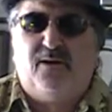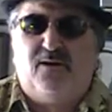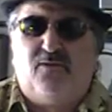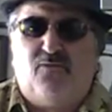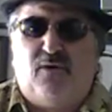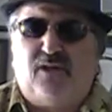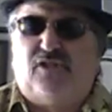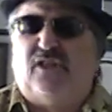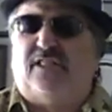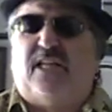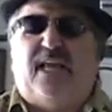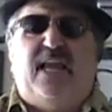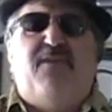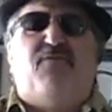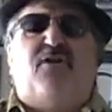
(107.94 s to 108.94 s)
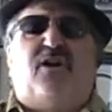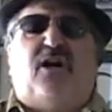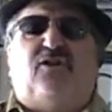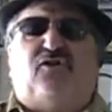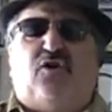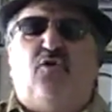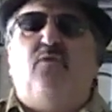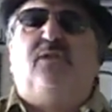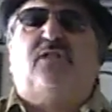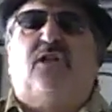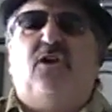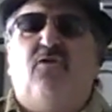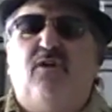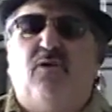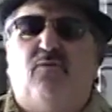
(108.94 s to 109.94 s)
Russia's the evil country. Who is
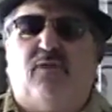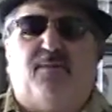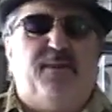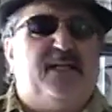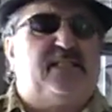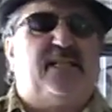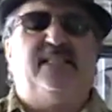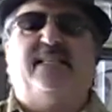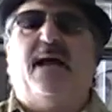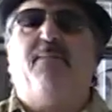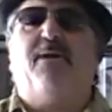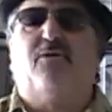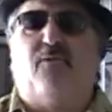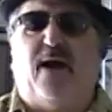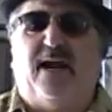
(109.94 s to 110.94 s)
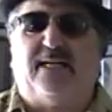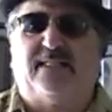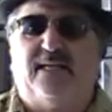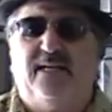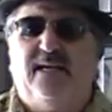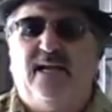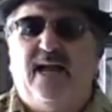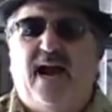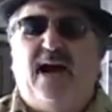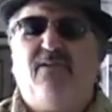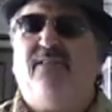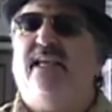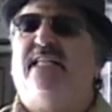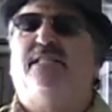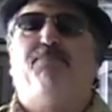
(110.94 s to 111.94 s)
colluding with them? It's the Democrats. How do
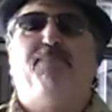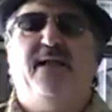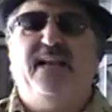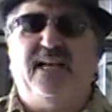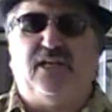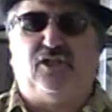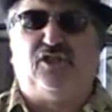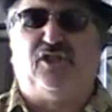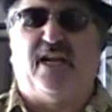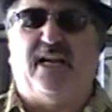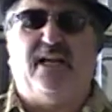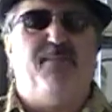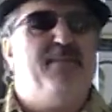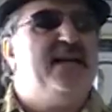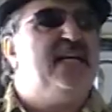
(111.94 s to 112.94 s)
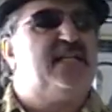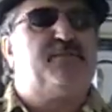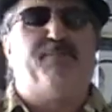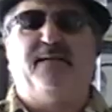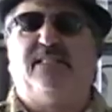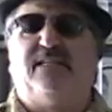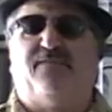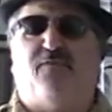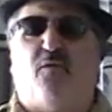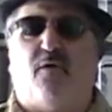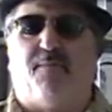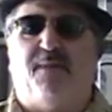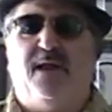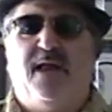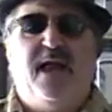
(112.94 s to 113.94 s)
they spin this shit? And the media spins it for
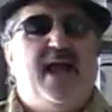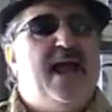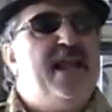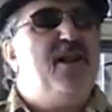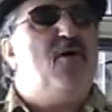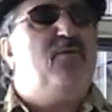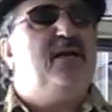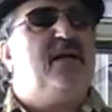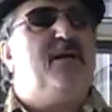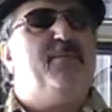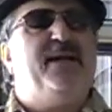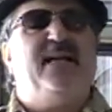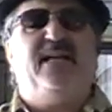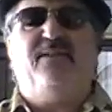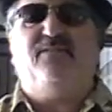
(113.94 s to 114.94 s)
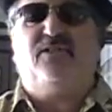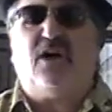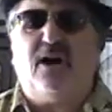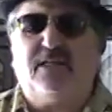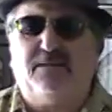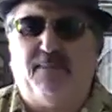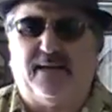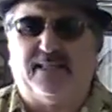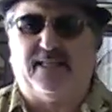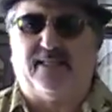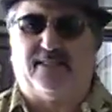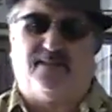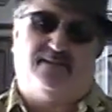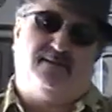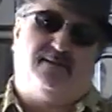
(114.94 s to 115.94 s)
them. And no one in the media even talks about
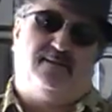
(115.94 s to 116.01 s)
this.